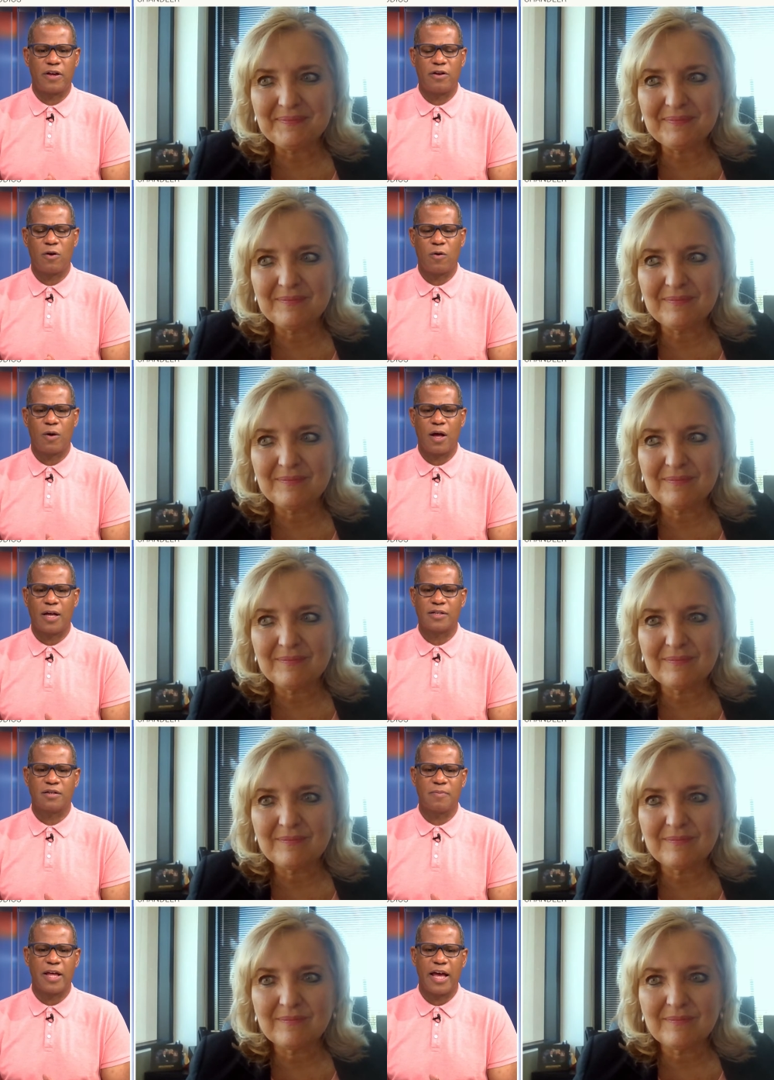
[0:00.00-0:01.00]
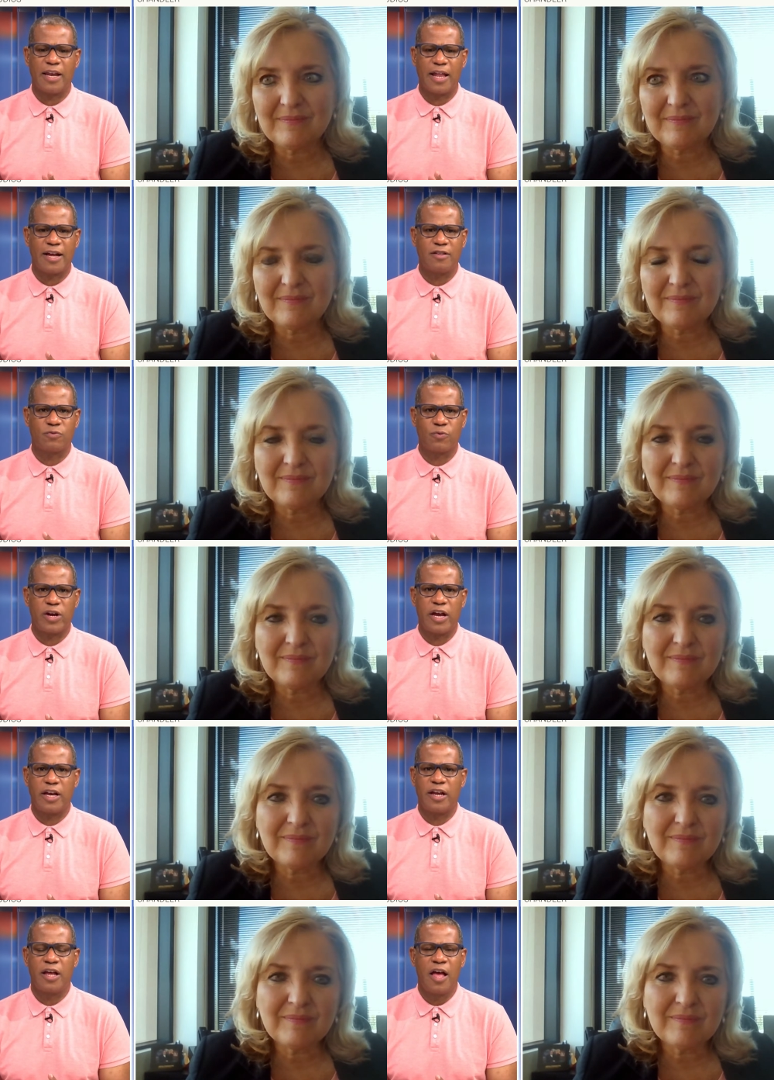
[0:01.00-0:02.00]
Speaker 1: because I know uh, some of the headlines
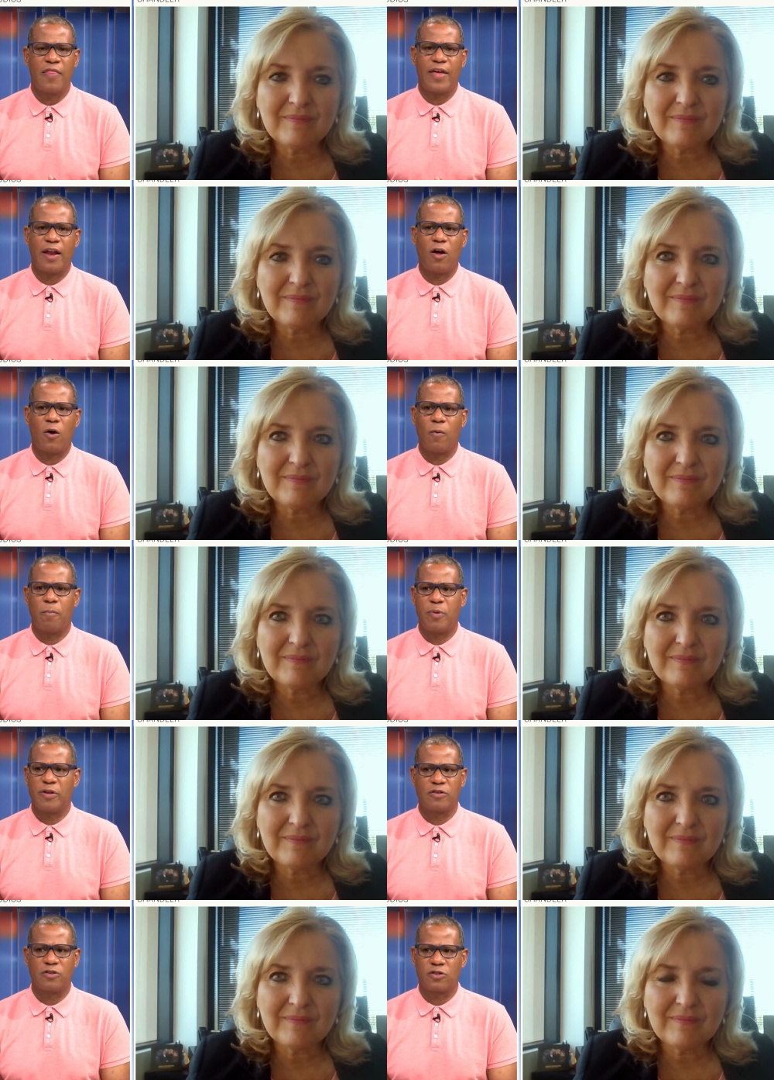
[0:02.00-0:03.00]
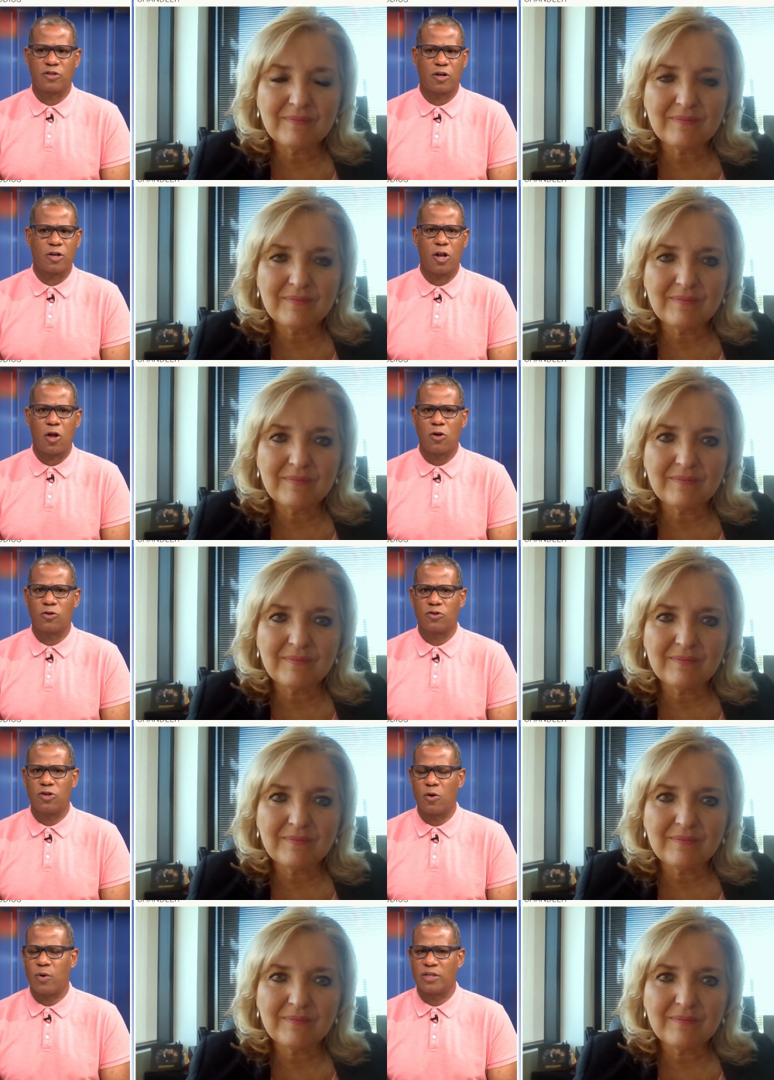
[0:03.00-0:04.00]
read that, oh, businesses are closed,
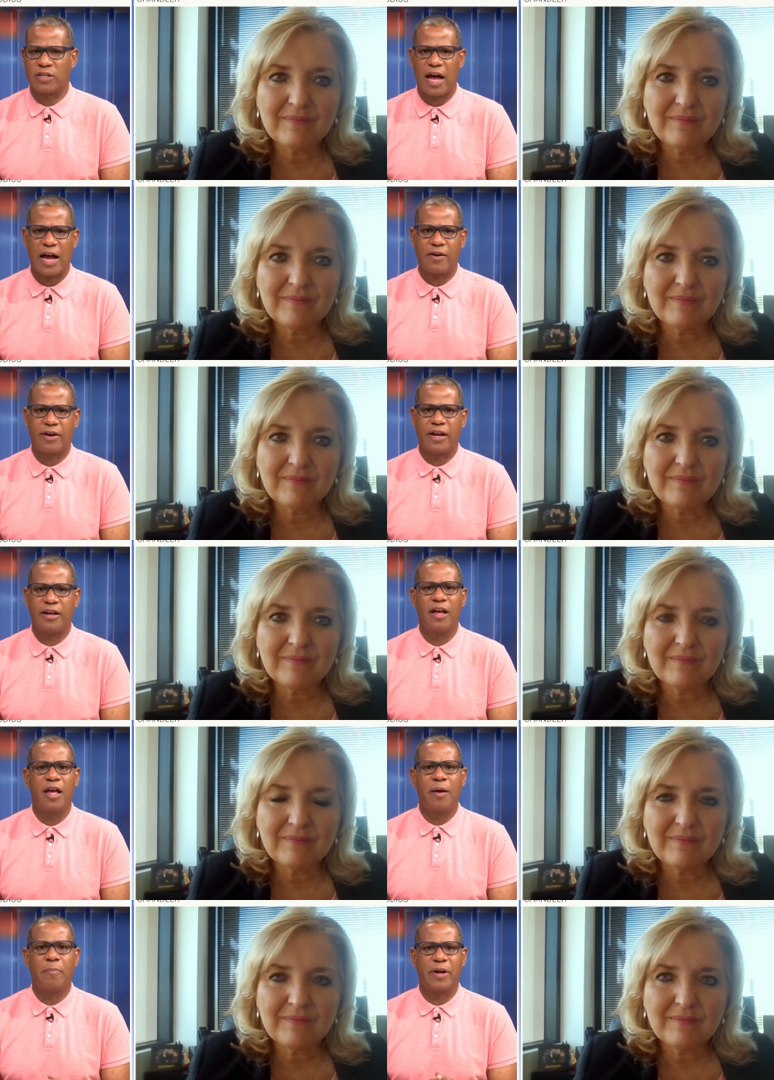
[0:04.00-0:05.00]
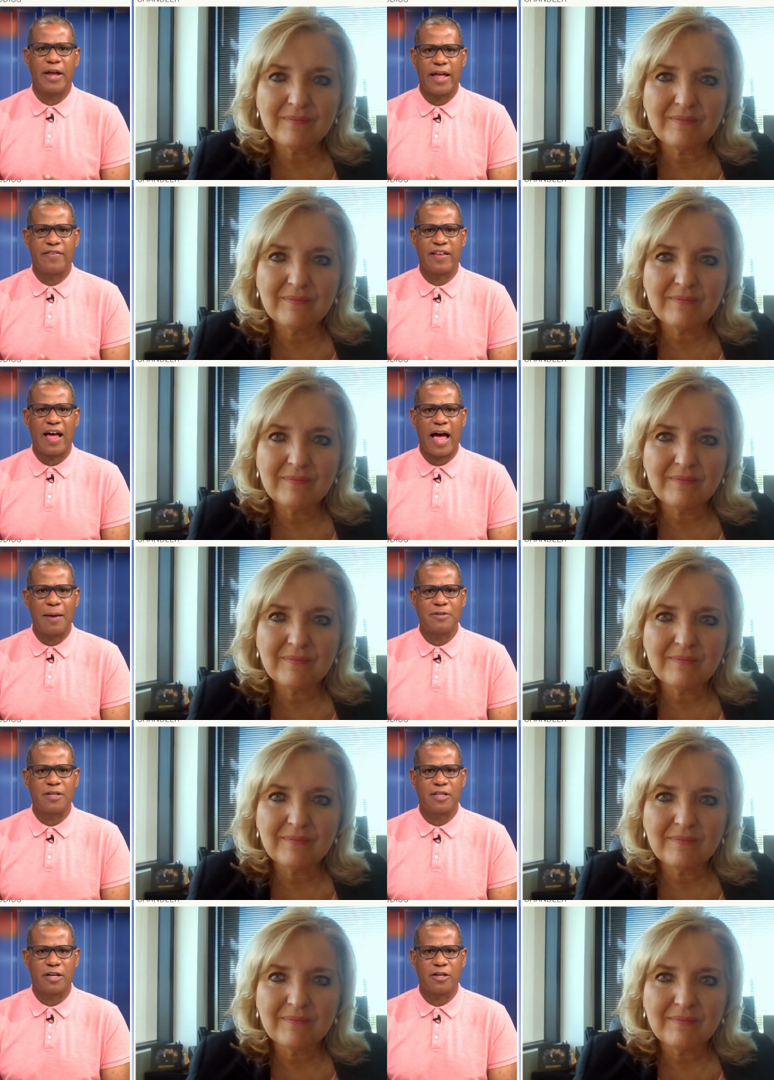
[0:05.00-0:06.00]
no one's hiring, but it's the
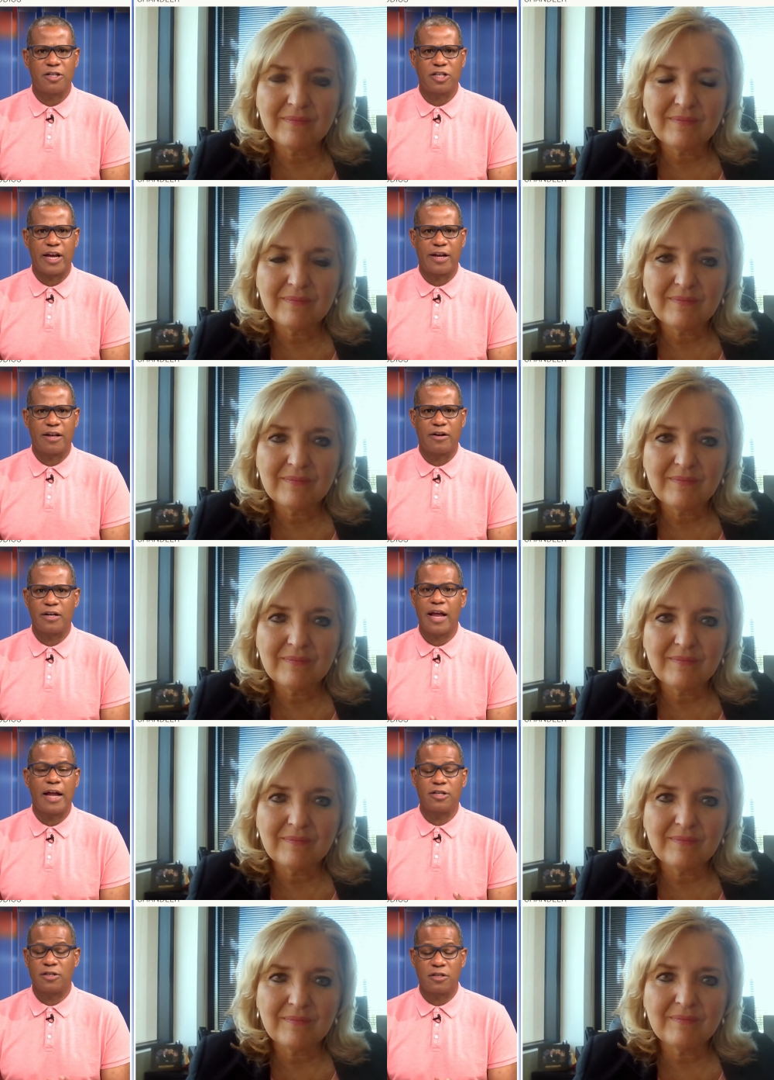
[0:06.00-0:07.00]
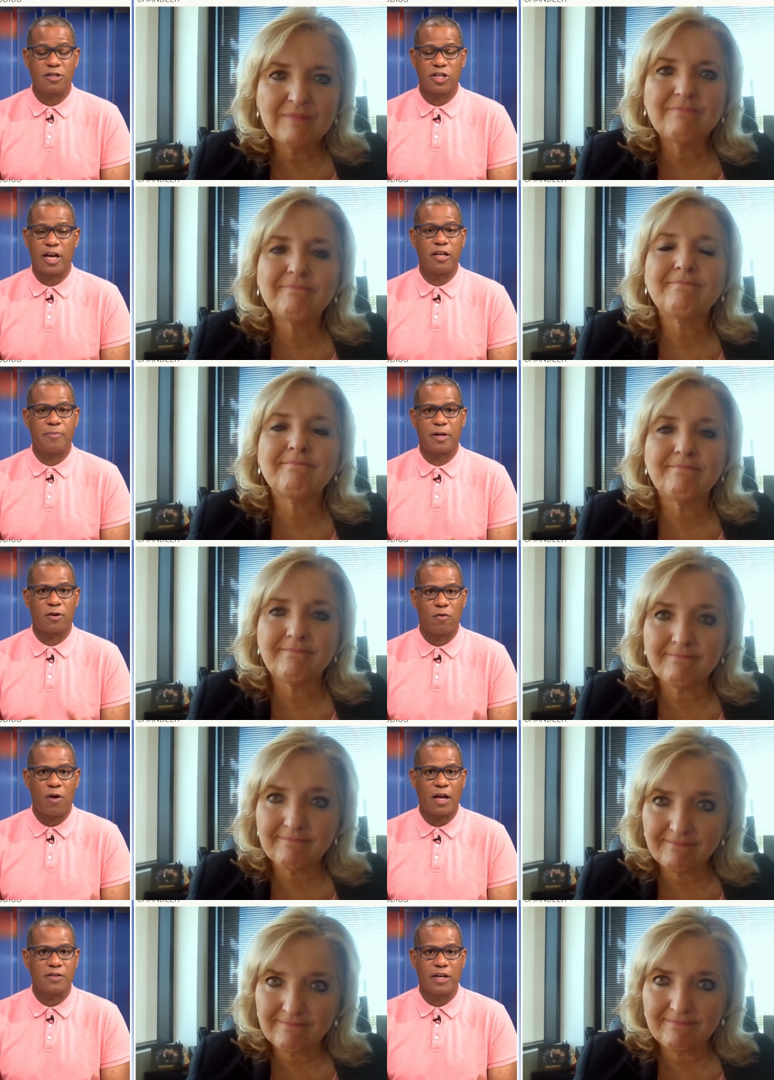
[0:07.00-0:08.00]
opposite there in Chandler, and not just in Chandler, but
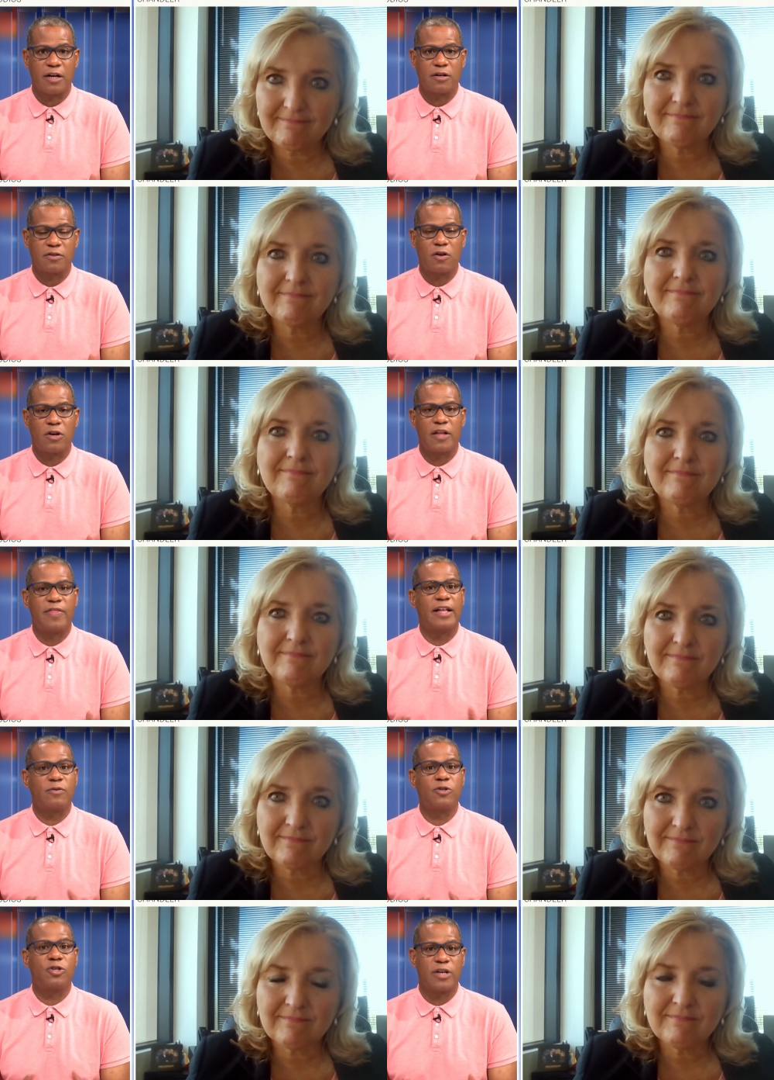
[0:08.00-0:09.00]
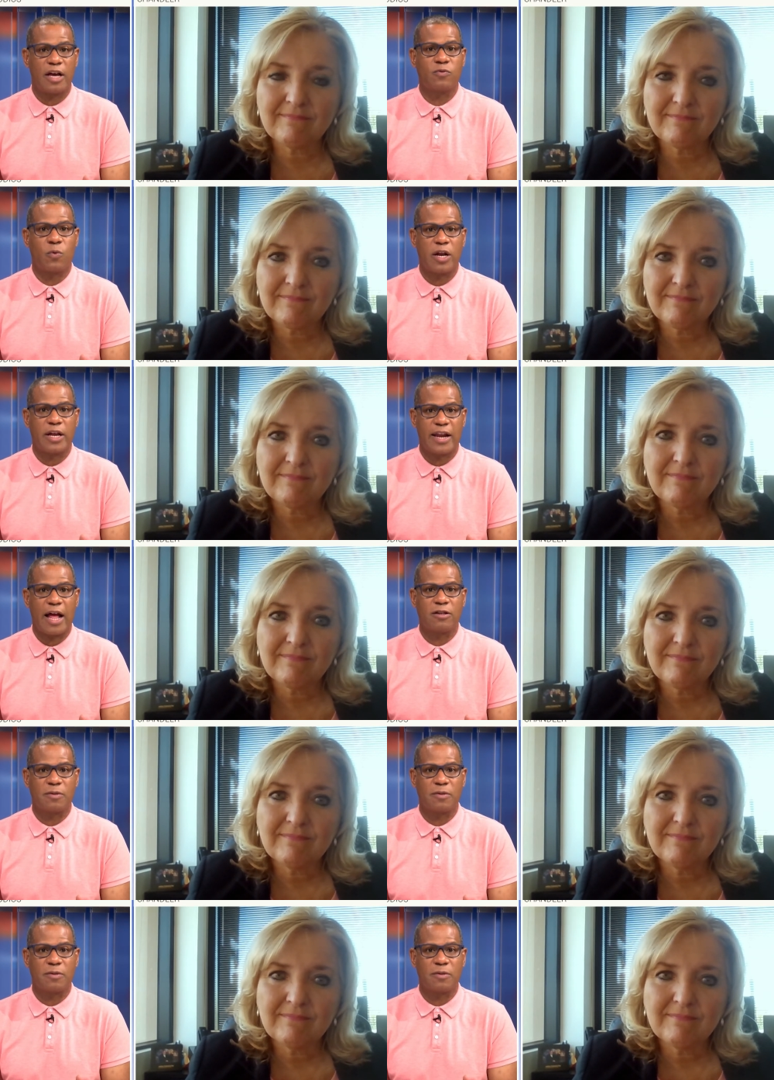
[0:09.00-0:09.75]
across Arizona. And that's what you guys want to get